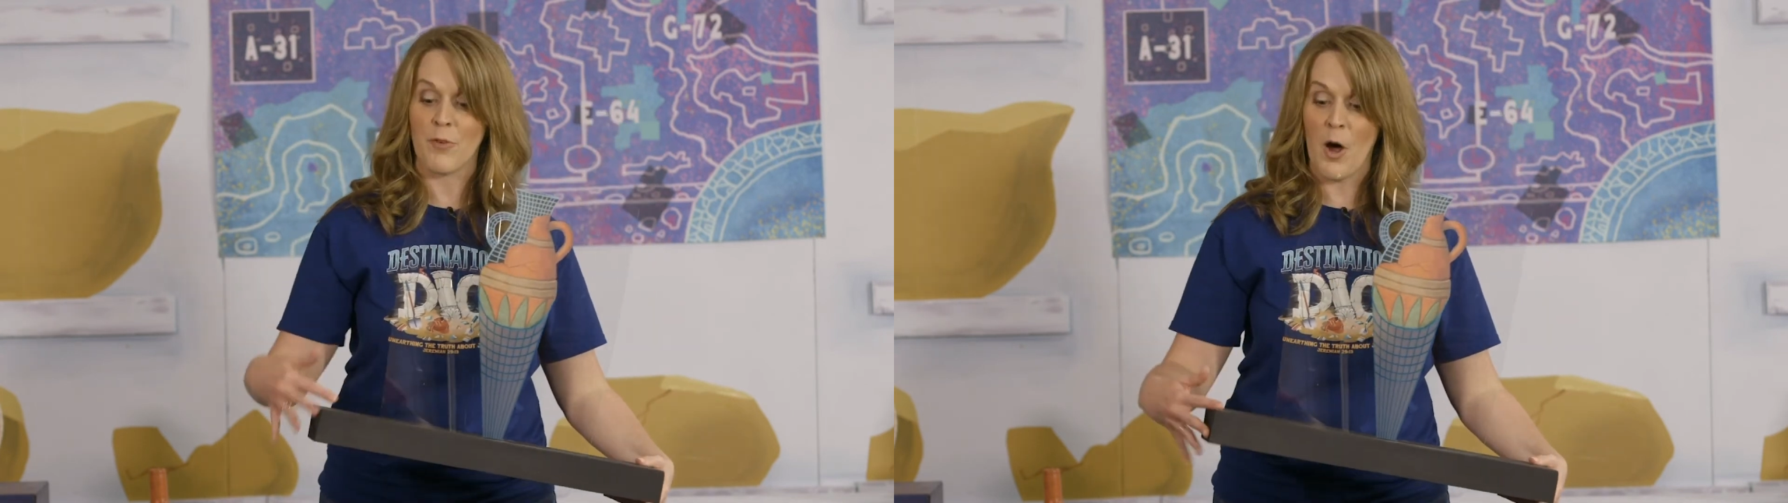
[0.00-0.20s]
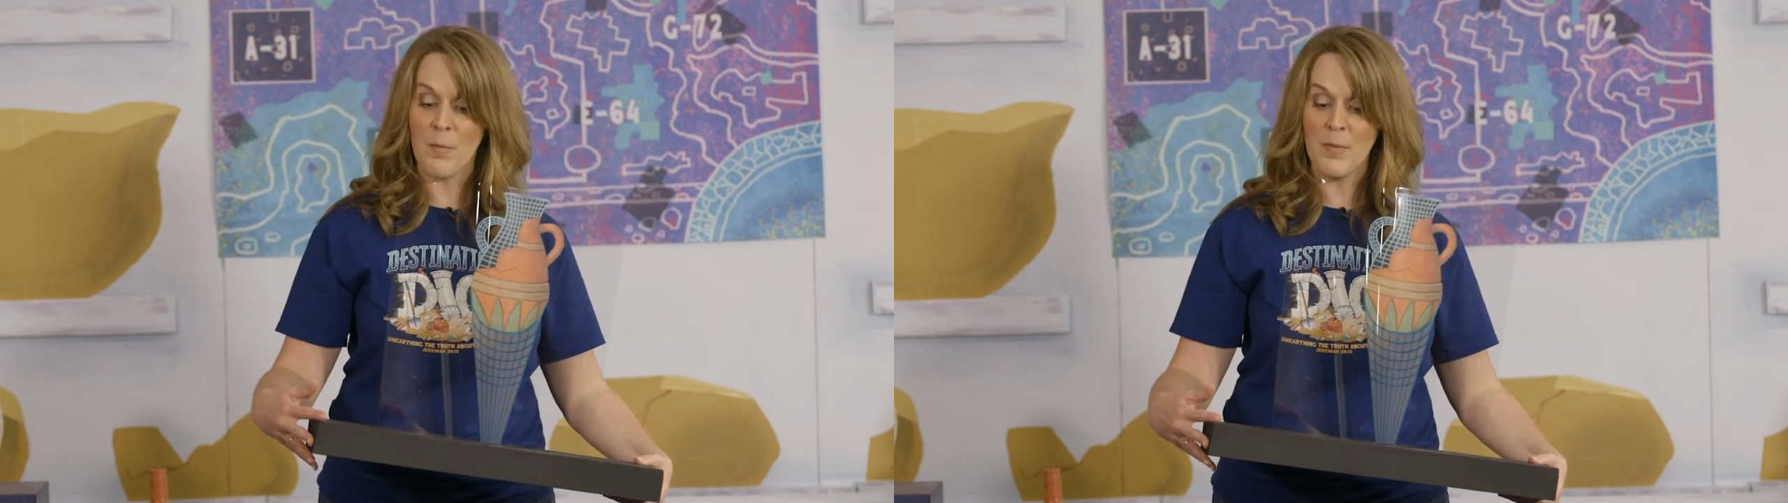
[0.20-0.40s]

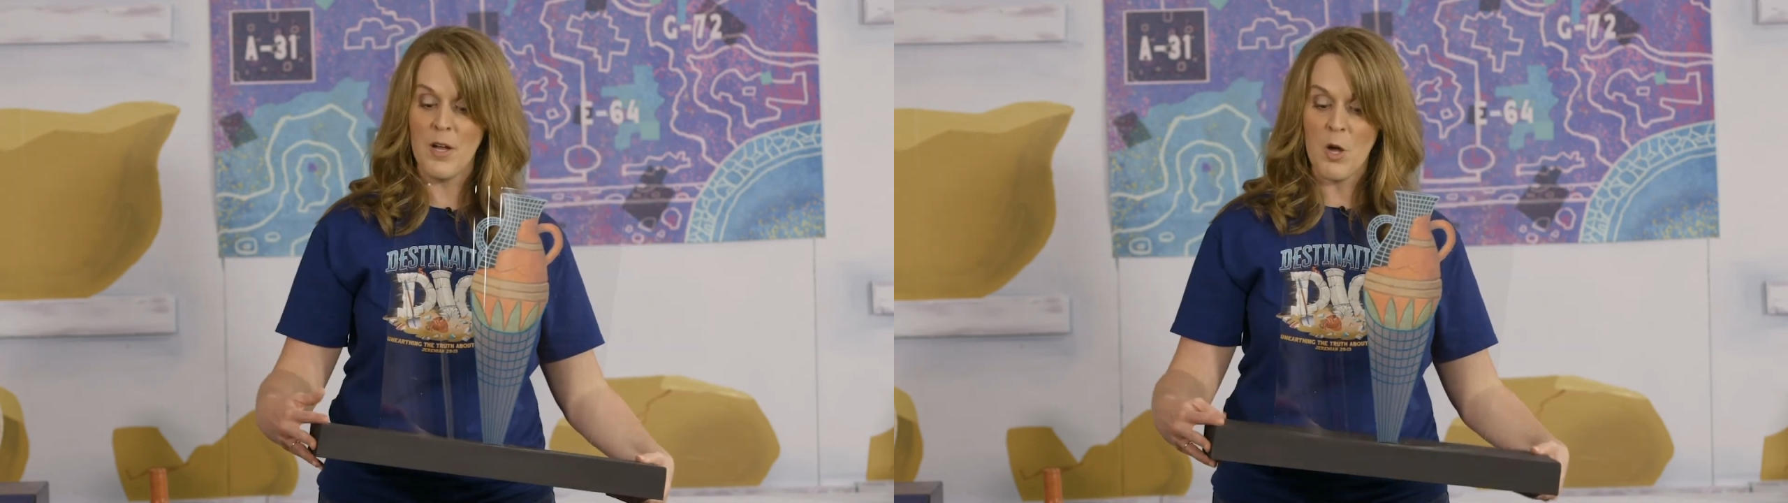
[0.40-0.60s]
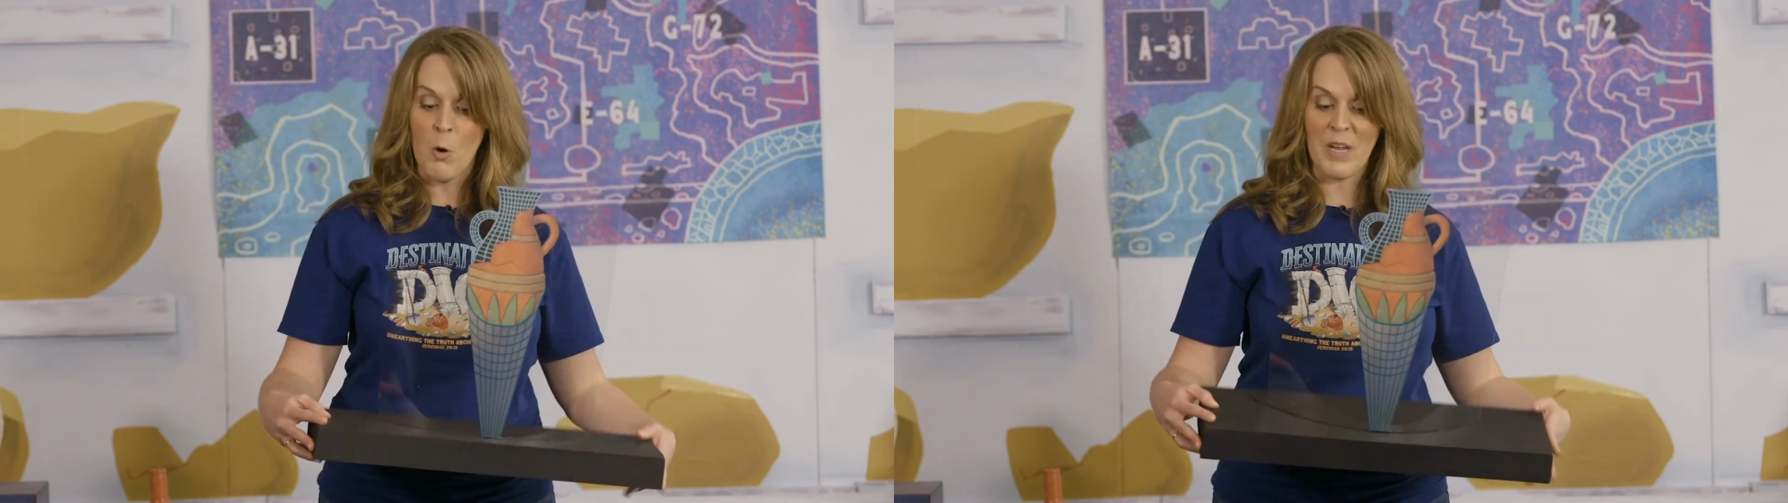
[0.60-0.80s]
foam.
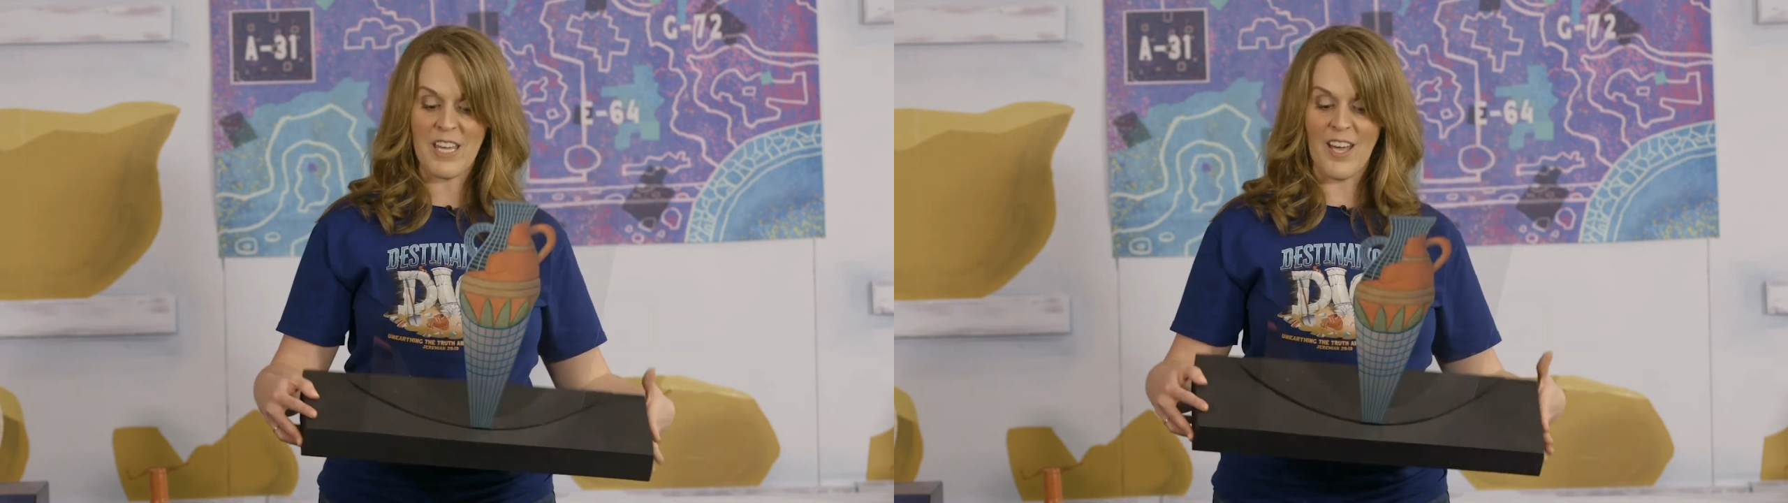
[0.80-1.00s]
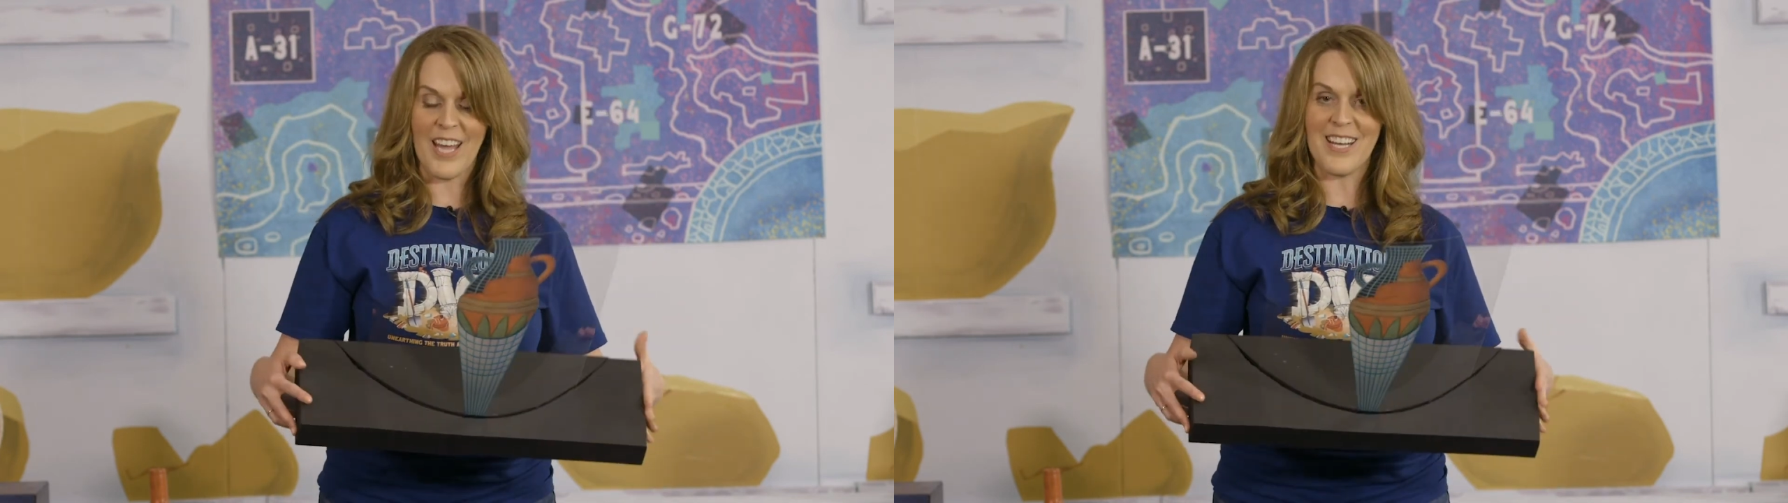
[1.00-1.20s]
We
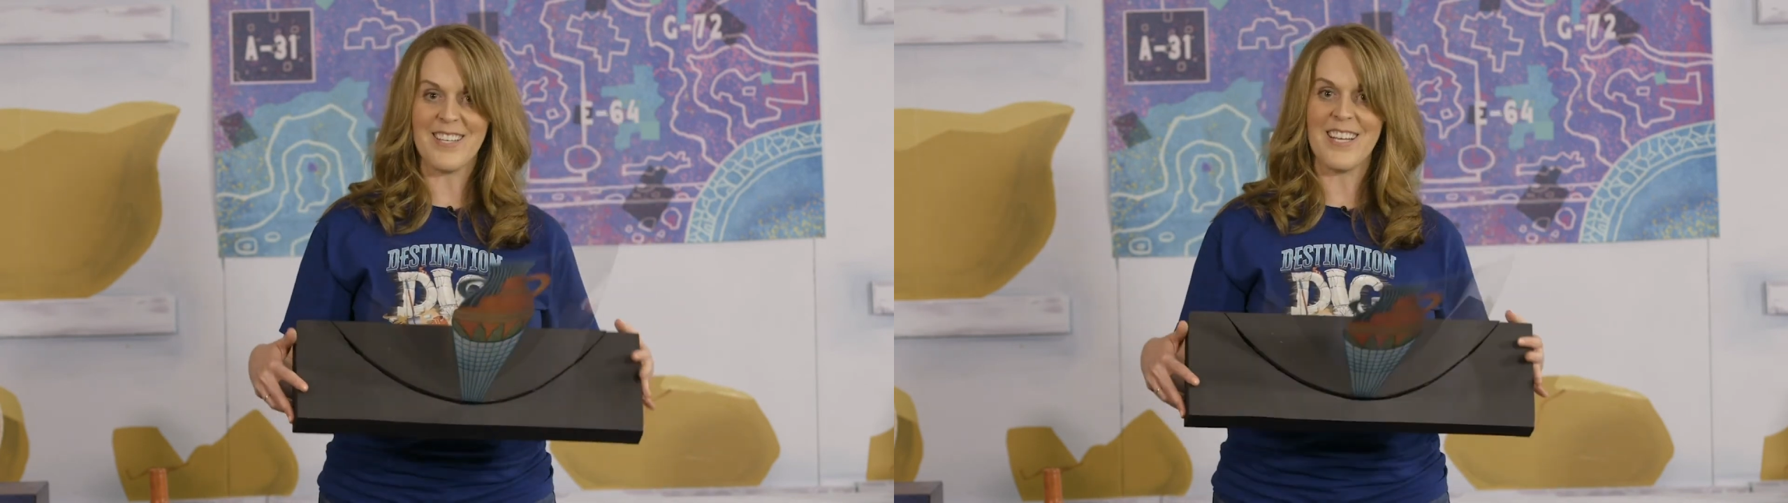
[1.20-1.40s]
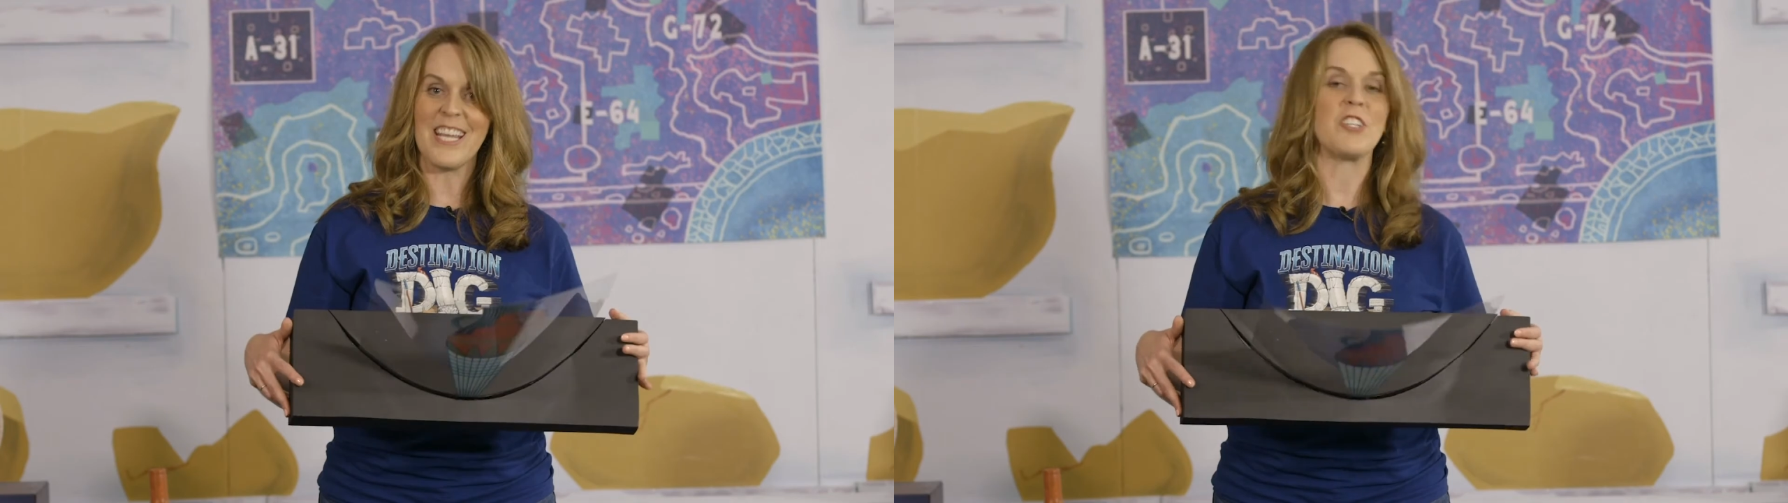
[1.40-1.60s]
cut
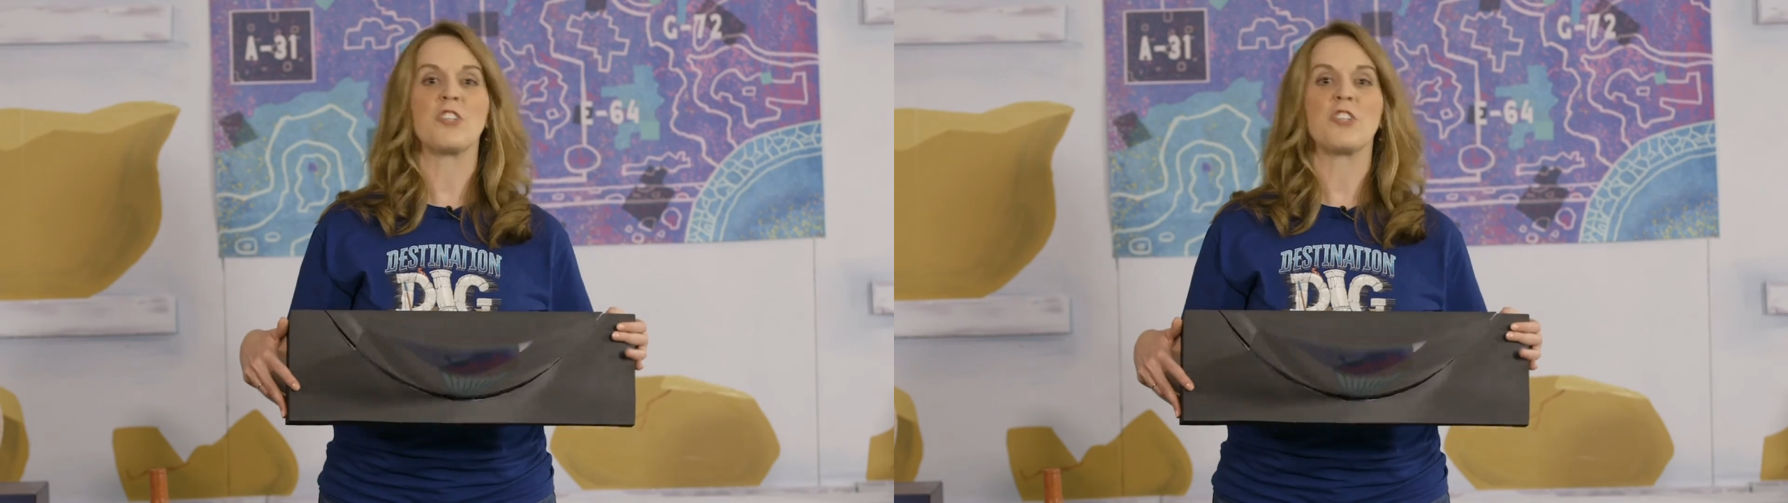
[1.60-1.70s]
it into